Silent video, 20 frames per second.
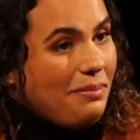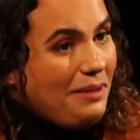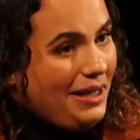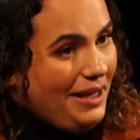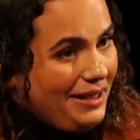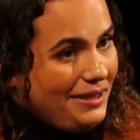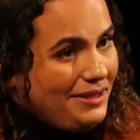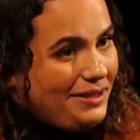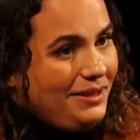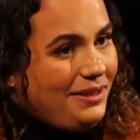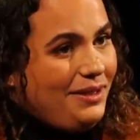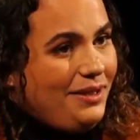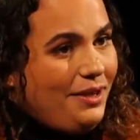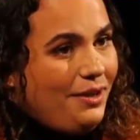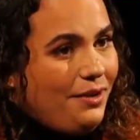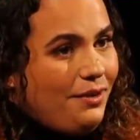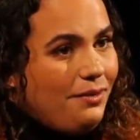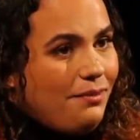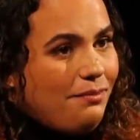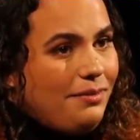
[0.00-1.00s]
plan to
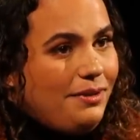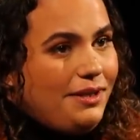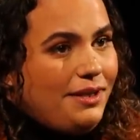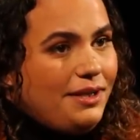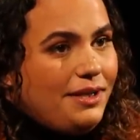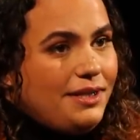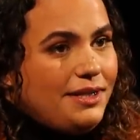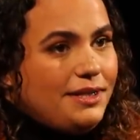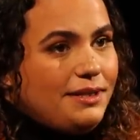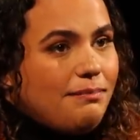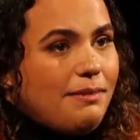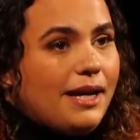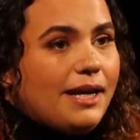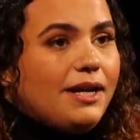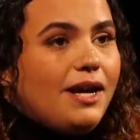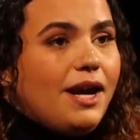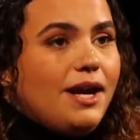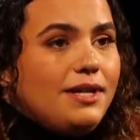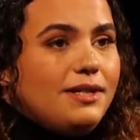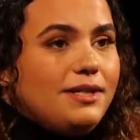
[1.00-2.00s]
go because my
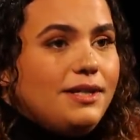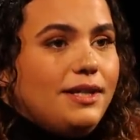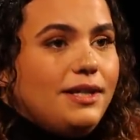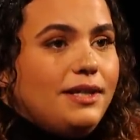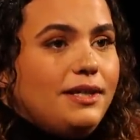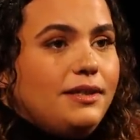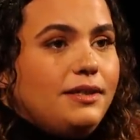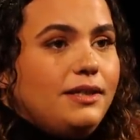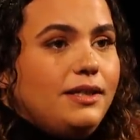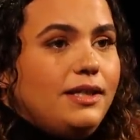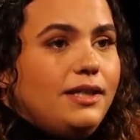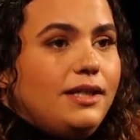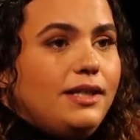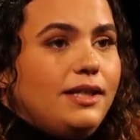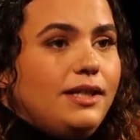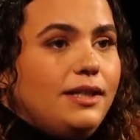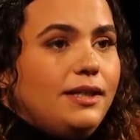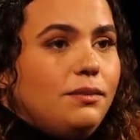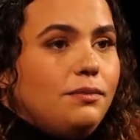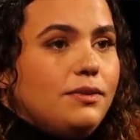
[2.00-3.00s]
cousin,
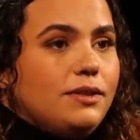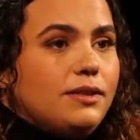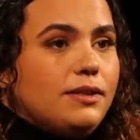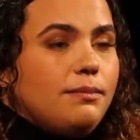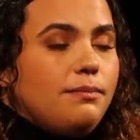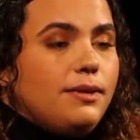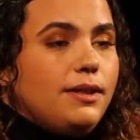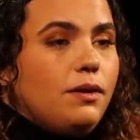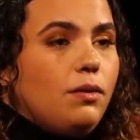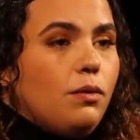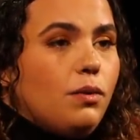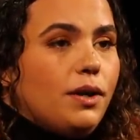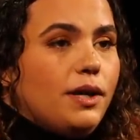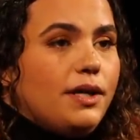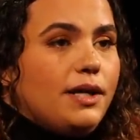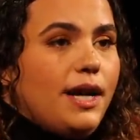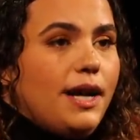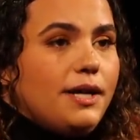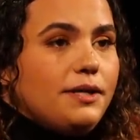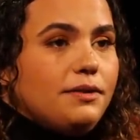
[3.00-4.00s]
he was a big
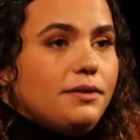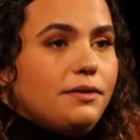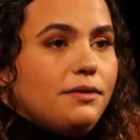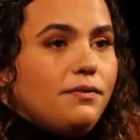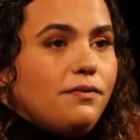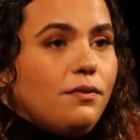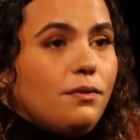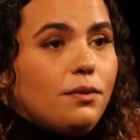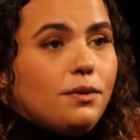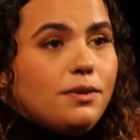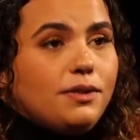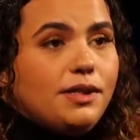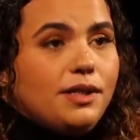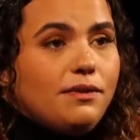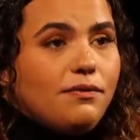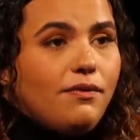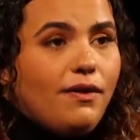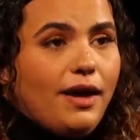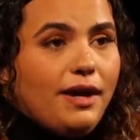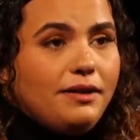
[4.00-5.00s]
organizer for the
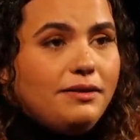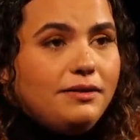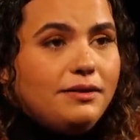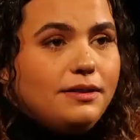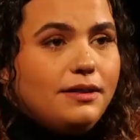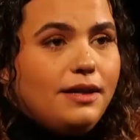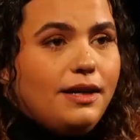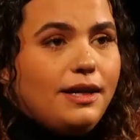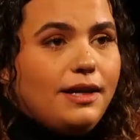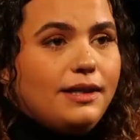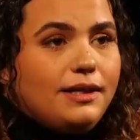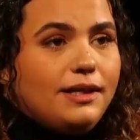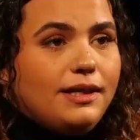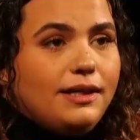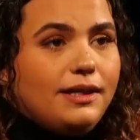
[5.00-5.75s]
event. And